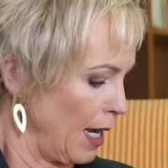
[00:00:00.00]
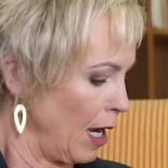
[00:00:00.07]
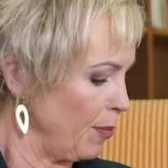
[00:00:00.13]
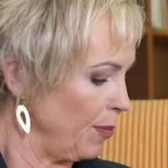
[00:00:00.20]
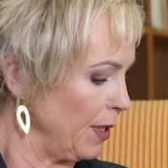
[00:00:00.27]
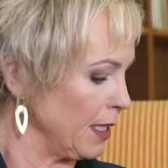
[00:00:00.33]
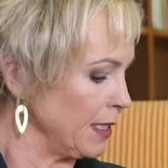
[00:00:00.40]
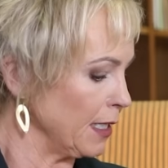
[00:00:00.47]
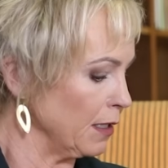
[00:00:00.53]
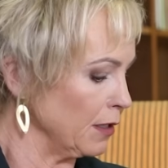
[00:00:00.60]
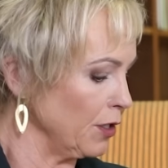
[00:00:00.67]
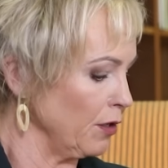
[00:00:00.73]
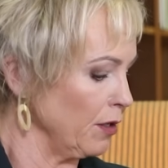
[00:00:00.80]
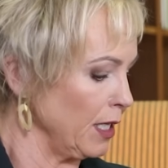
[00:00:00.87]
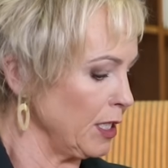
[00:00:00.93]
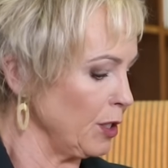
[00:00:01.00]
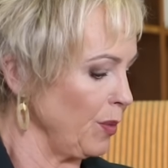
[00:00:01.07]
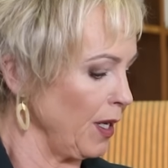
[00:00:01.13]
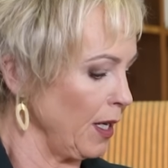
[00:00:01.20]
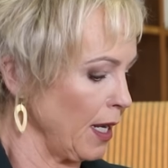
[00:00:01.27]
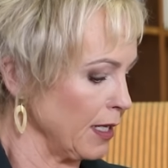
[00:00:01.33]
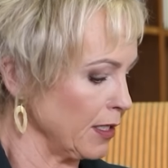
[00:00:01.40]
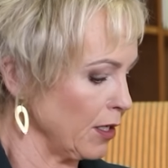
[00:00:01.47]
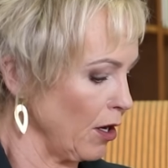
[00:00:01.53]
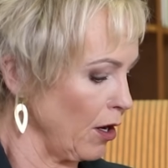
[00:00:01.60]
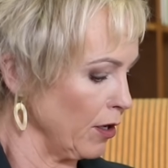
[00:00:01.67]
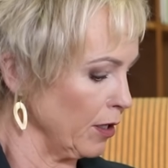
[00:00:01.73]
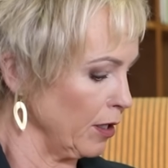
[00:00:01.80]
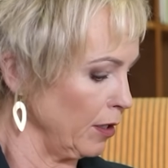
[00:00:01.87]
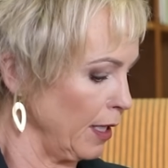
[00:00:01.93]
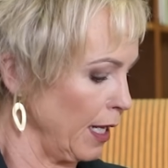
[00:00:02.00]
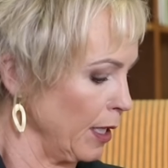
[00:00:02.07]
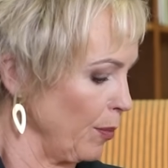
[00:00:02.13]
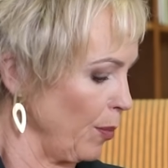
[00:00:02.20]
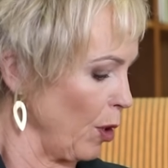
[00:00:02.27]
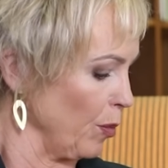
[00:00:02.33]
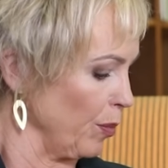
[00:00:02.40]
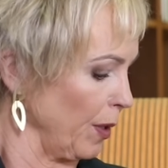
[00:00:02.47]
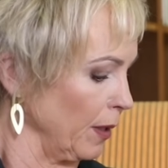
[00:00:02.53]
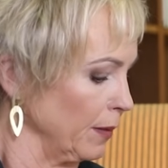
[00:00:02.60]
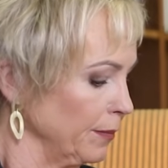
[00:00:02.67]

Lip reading: How political do you need to be as cardinal and a pope?